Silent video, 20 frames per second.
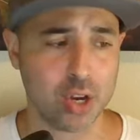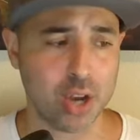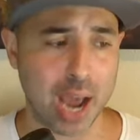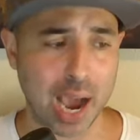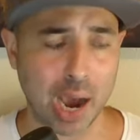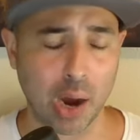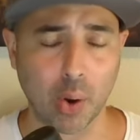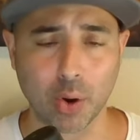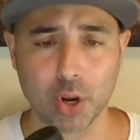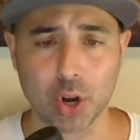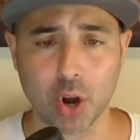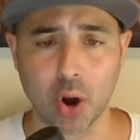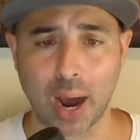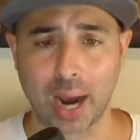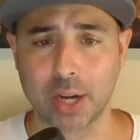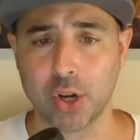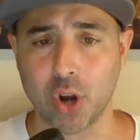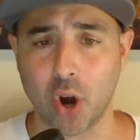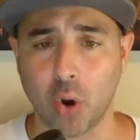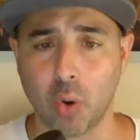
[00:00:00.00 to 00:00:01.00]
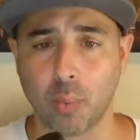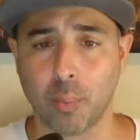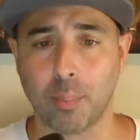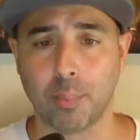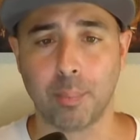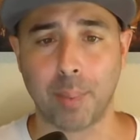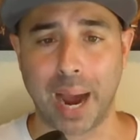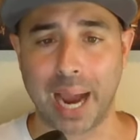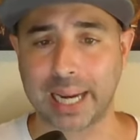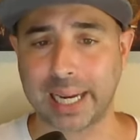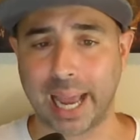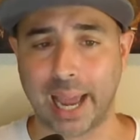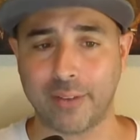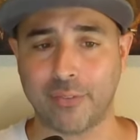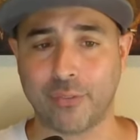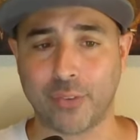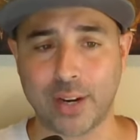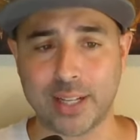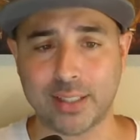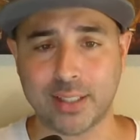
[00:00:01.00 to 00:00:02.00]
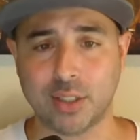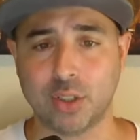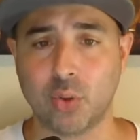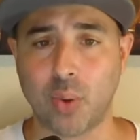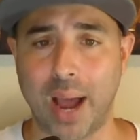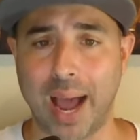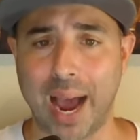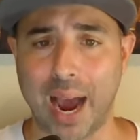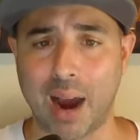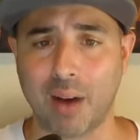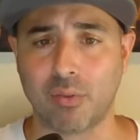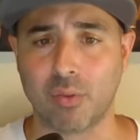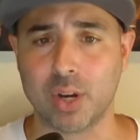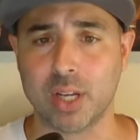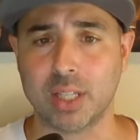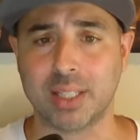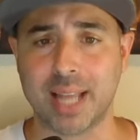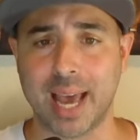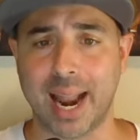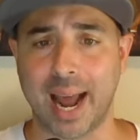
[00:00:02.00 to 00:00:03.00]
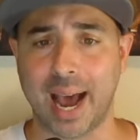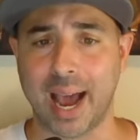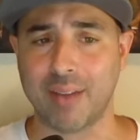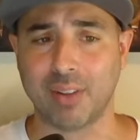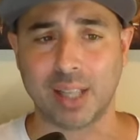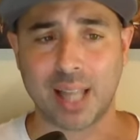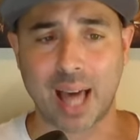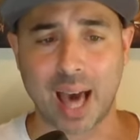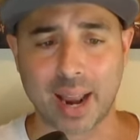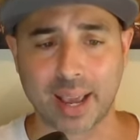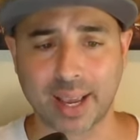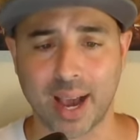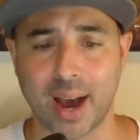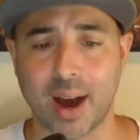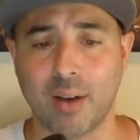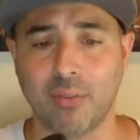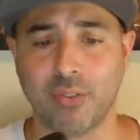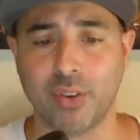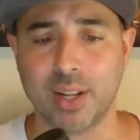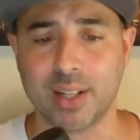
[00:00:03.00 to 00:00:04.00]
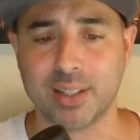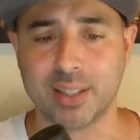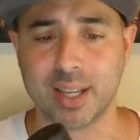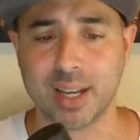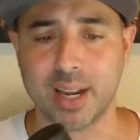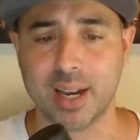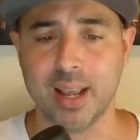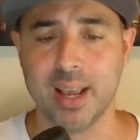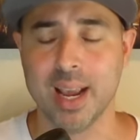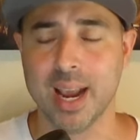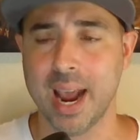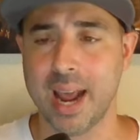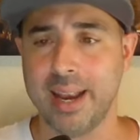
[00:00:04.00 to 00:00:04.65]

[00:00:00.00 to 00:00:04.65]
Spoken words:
Now, you know, I know my guy Francisco Alvarez that I have a lot of confidence in